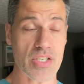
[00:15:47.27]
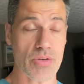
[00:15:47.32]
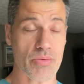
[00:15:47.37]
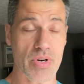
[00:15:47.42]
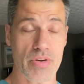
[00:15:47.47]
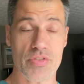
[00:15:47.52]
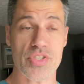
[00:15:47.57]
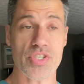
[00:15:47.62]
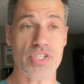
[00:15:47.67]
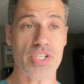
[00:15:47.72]
I would
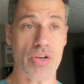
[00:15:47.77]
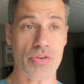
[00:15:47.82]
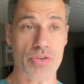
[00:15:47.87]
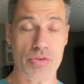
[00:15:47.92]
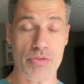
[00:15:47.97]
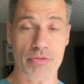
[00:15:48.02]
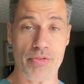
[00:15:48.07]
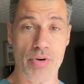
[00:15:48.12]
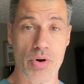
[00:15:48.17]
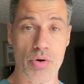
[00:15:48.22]
never sell
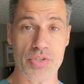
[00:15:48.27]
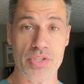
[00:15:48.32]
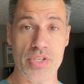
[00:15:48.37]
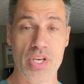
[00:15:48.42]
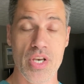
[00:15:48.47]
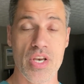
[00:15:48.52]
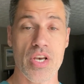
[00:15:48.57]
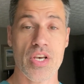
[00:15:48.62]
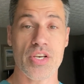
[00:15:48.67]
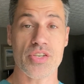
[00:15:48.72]
you folks
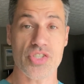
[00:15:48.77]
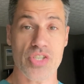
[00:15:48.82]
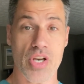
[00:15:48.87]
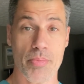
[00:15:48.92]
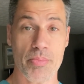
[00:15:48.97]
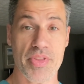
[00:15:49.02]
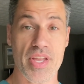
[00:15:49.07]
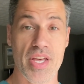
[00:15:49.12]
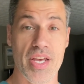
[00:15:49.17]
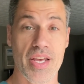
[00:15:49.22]

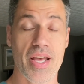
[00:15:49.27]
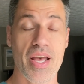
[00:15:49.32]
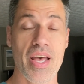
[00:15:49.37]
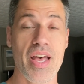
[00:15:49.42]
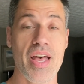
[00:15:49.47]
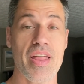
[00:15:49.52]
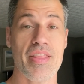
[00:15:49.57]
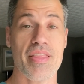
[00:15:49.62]
something